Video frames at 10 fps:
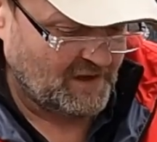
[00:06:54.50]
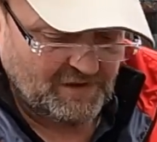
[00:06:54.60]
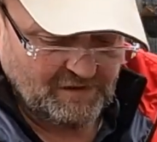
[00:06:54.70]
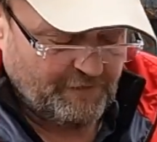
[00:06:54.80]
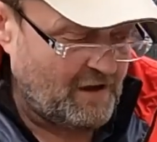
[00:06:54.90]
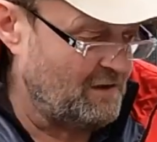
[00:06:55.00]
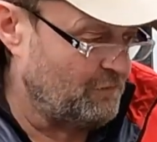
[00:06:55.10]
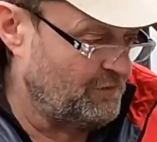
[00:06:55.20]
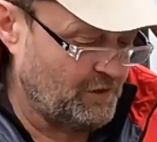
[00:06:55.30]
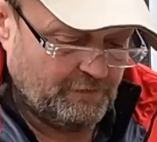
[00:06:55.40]
I think 5
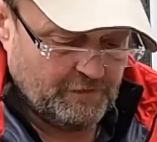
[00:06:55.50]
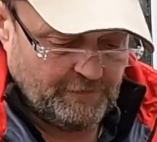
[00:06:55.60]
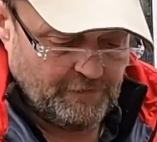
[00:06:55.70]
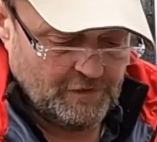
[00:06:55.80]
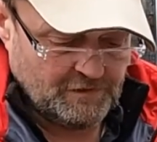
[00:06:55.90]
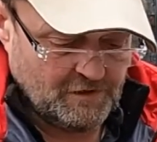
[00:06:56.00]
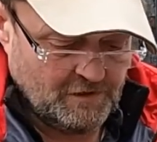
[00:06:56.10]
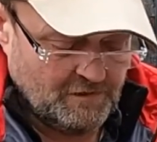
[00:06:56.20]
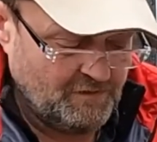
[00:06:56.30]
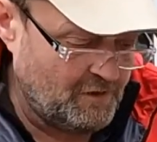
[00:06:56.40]
will do for a first
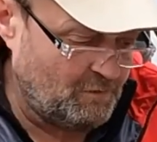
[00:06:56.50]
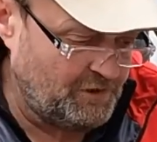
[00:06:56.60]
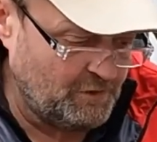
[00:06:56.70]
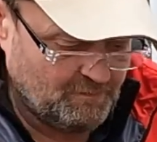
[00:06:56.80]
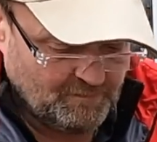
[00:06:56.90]
go. No, we'll do.